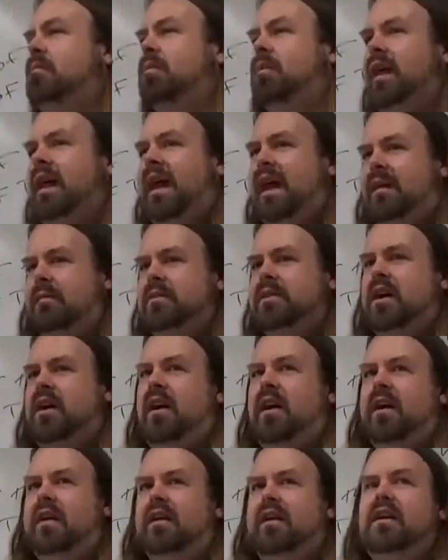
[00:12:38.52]
blamed
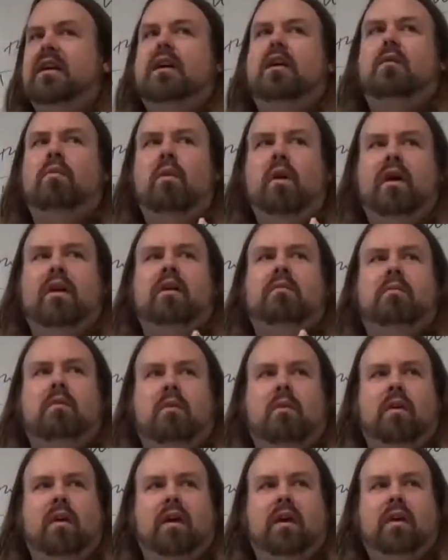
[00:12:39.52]
on one or
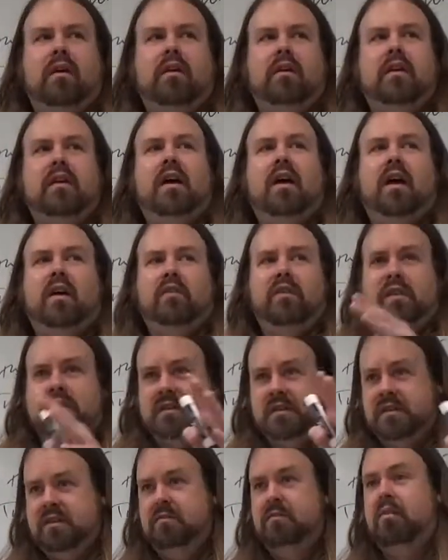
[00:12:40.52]
more of
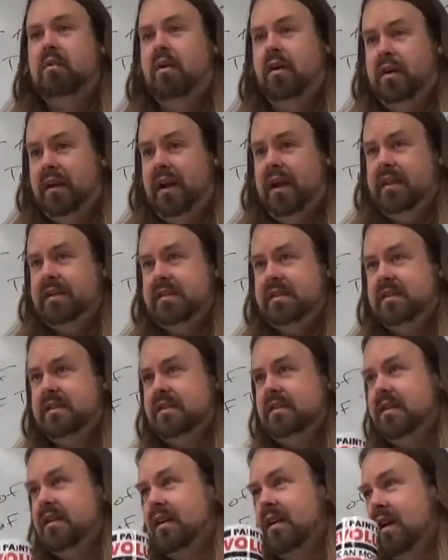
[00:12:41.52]
his
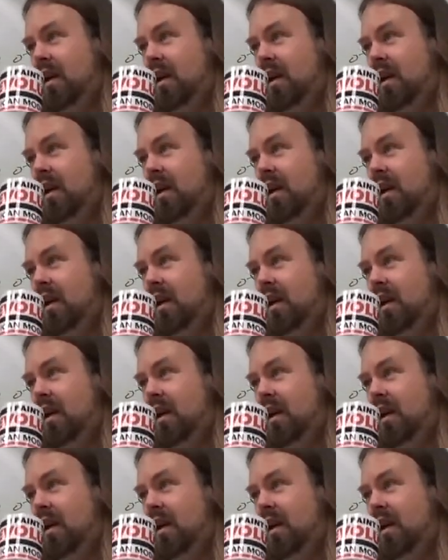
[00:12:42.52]
subordinates